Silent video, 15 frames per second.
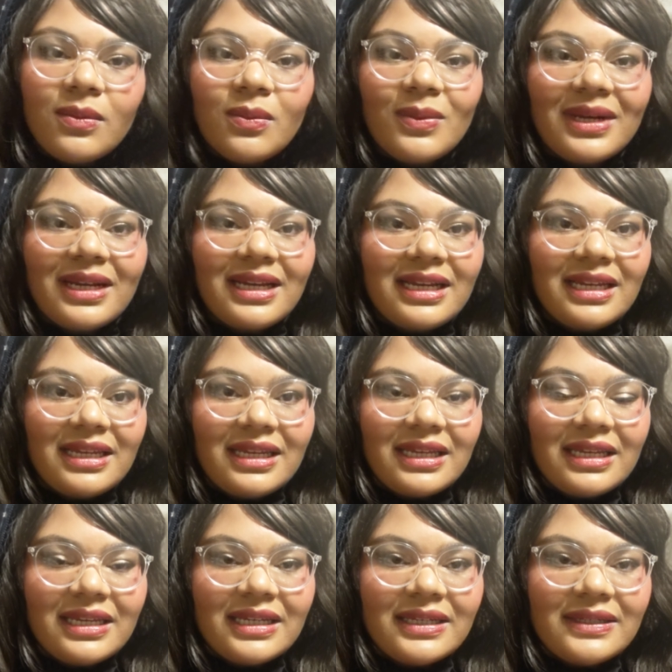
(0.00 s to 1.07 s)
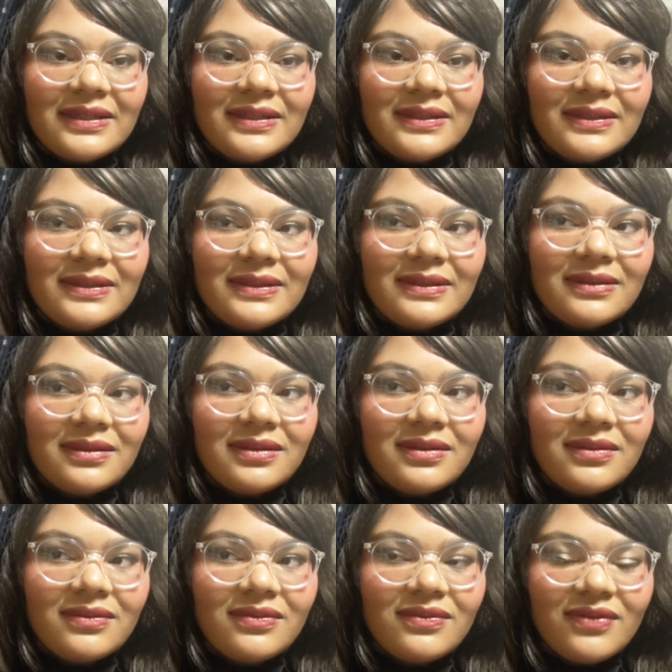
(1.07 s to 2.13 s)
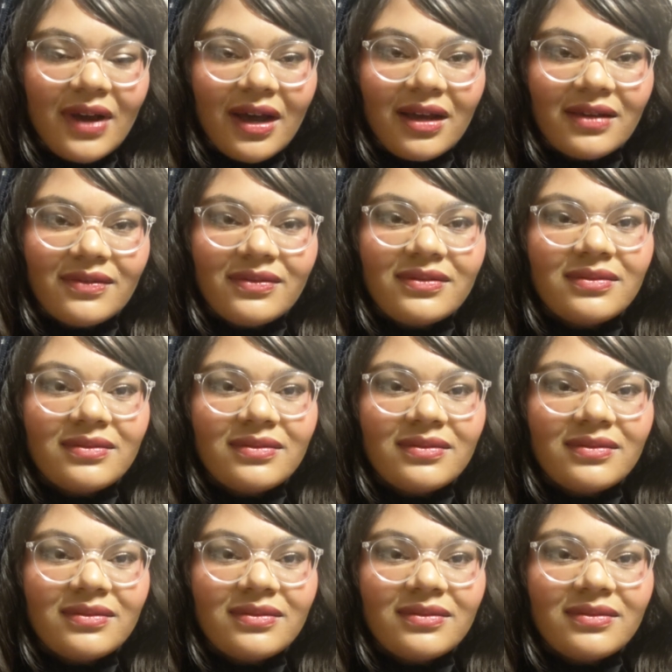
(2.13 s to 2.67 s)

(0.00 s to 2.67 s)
185,